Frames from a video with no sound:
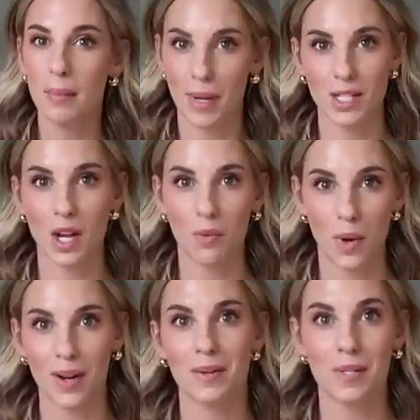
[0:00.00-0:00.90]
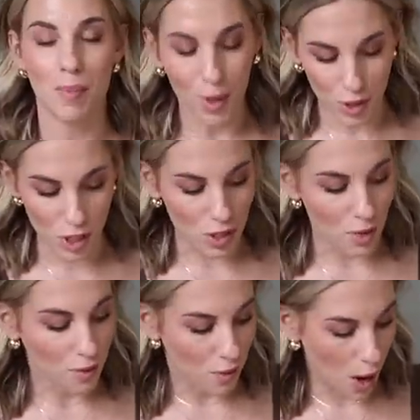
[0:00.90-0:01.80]
based on where it was
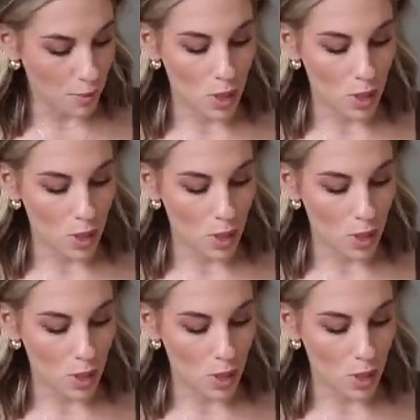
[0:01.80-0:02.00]
purchased from.